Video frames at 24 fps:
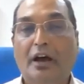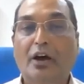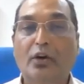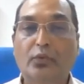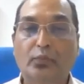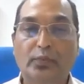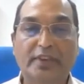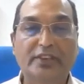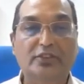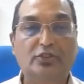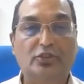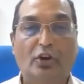
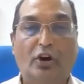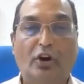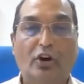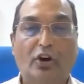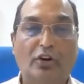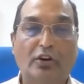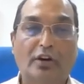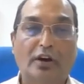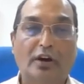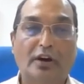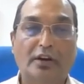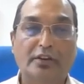we
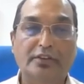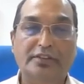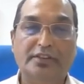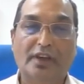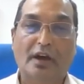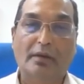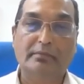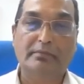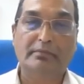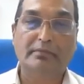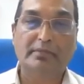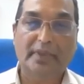saw
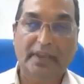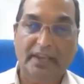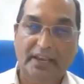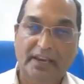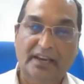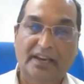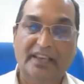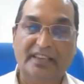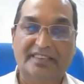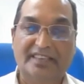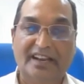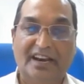some in
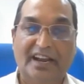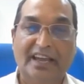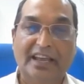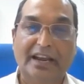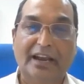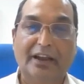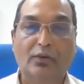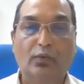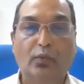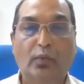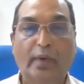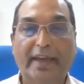
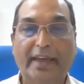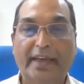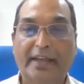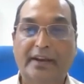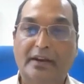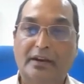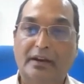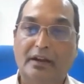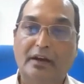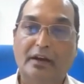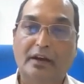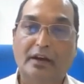Israel where
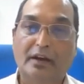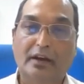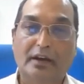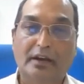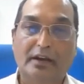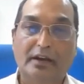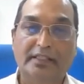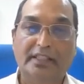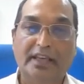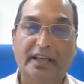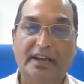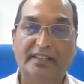
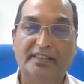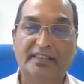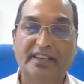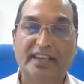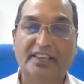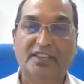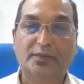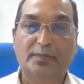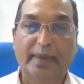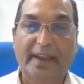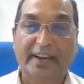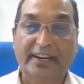there is a
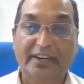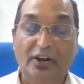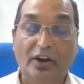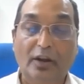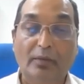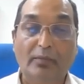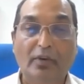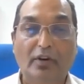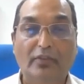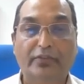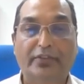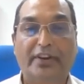
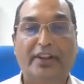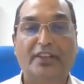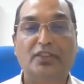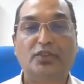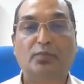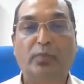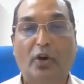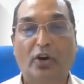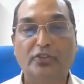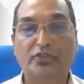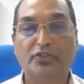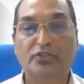spectrum of
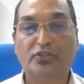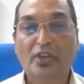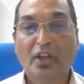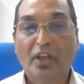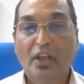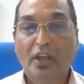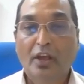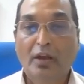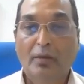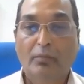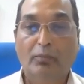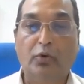response,
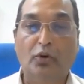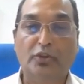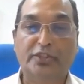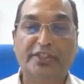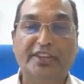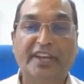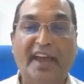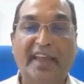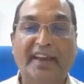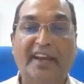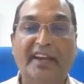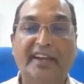both
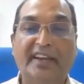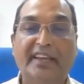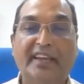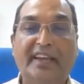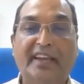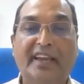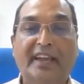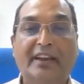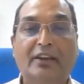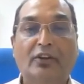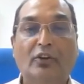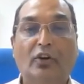kinetic
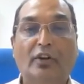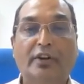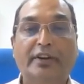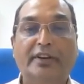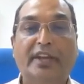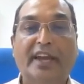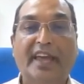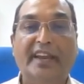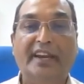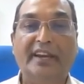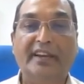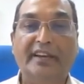and
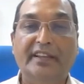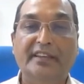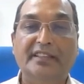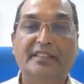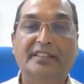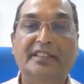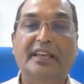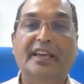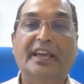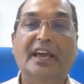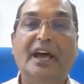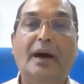non-kinetic,
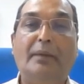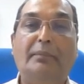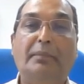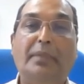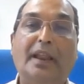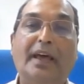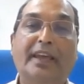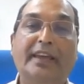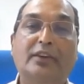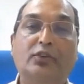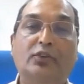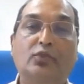they
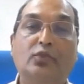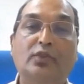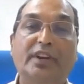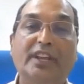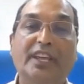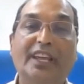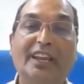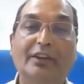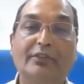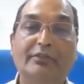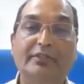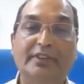apply to
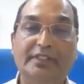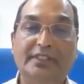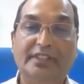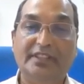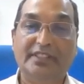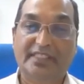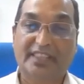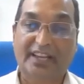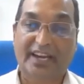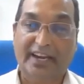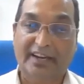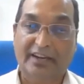deal with
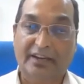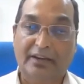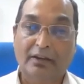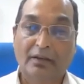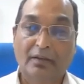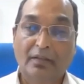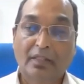the threat.